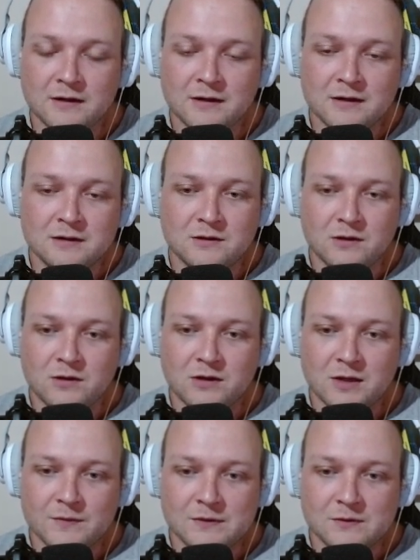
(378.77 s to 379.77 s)
So you
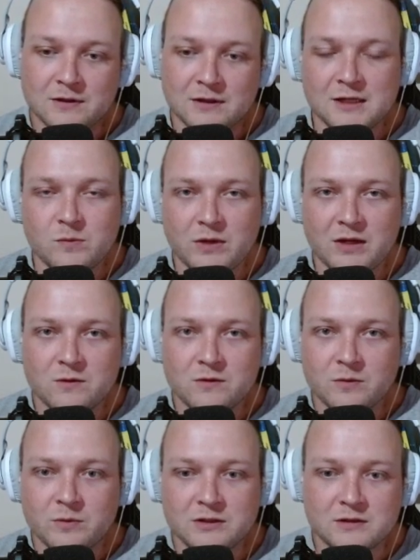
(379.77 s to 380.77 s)
come to an elite pack with a
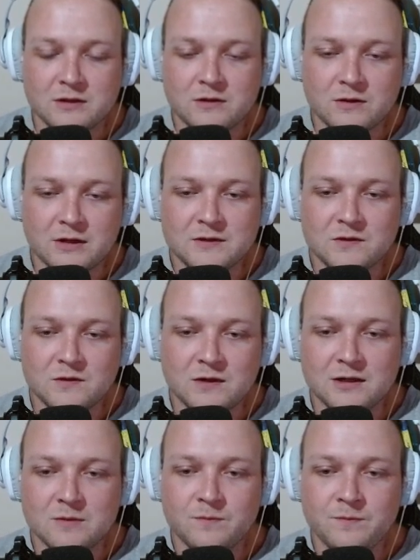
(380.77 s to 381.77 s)
bunch of little guys
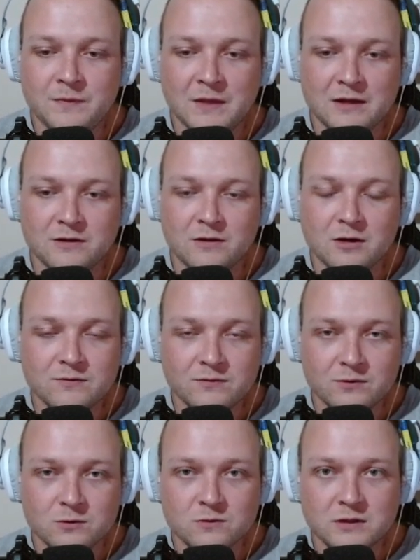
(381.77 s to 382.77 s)
around him, and you're not
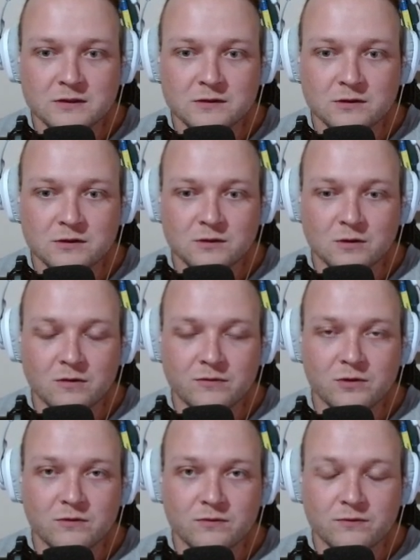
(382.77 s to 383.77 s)
full resource or
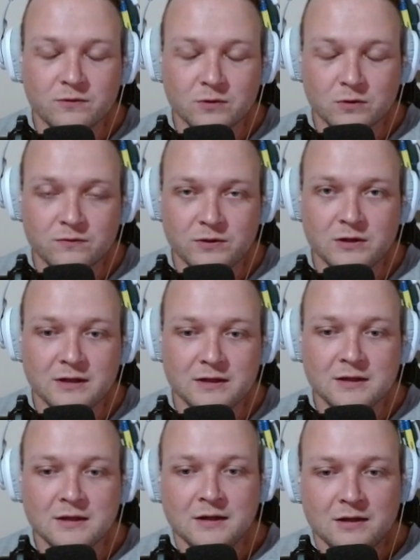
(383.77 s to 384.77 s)
full Fury.
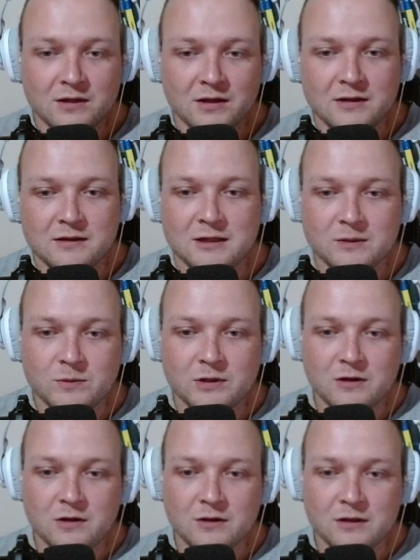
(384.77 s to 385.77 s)
You hit Death
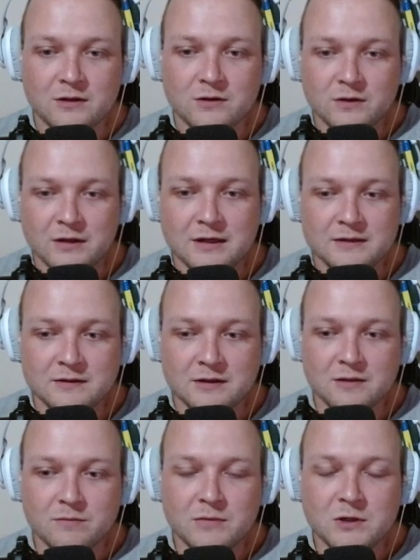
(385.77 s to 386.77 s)
Blow on the little guys,
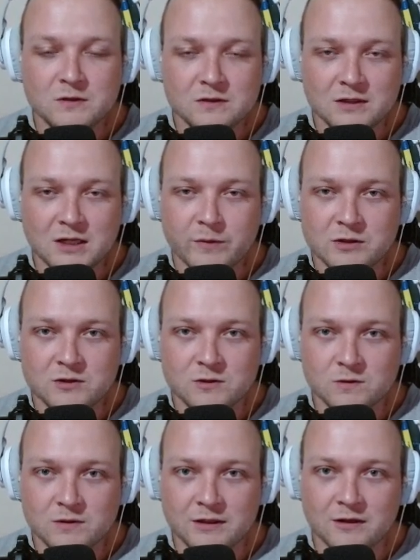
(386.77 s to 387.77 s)
and most of the time it
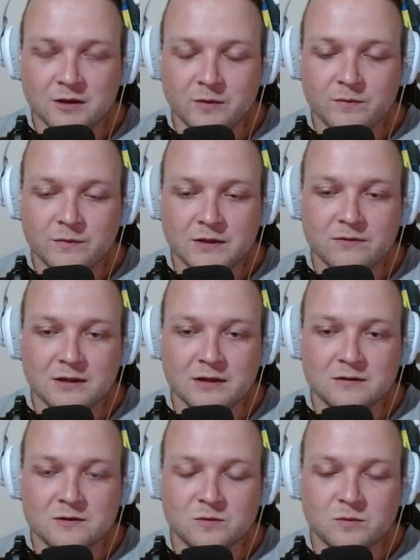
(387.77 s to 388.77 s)
should kill them. If
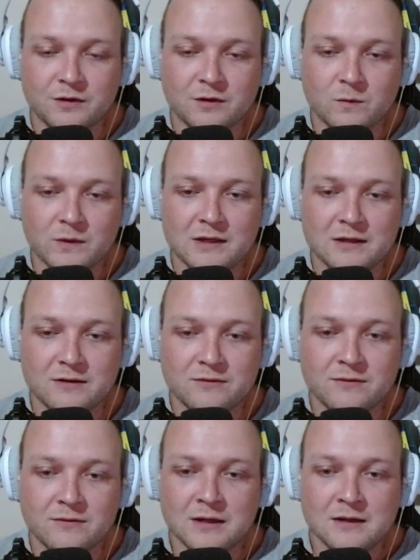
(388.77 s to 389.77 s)
they're small and weak enough,
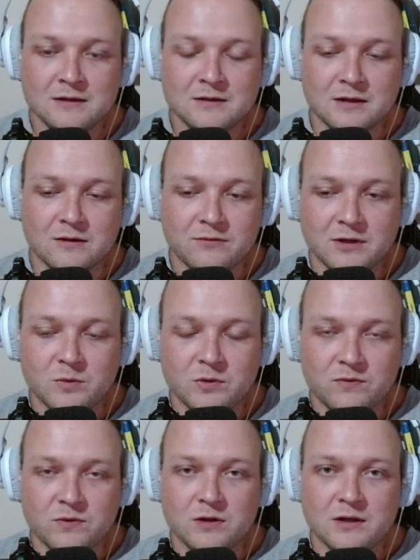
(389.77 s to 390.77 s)
it's going to fill up your
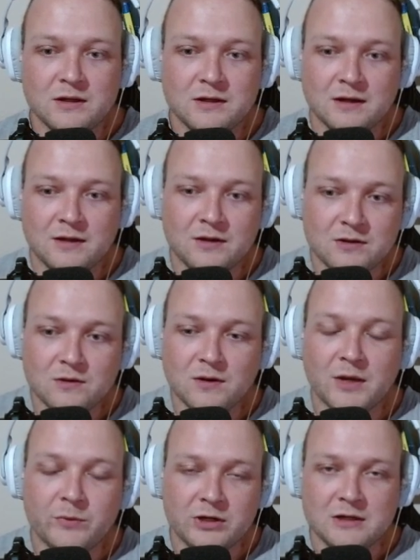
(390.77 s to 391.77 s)
Fury, and then you
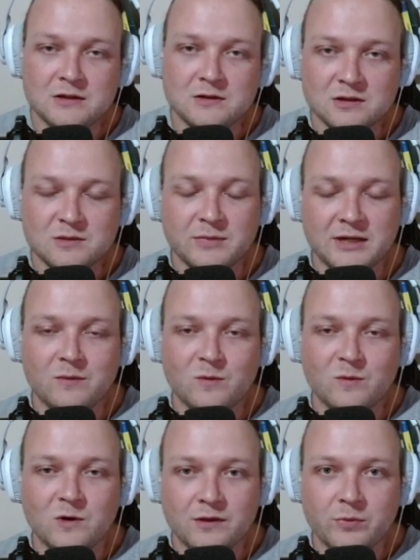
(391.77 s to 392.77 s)
hammer Ancient Spam
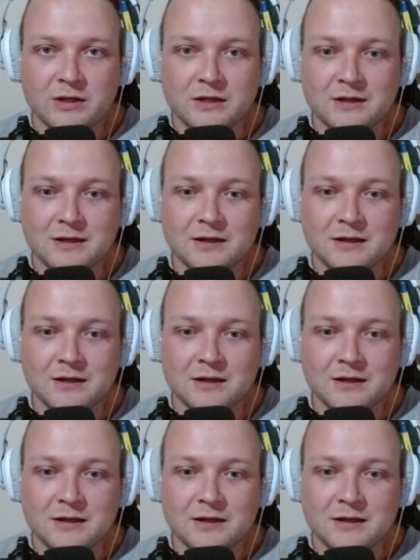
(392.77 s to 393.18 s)
on the big guy,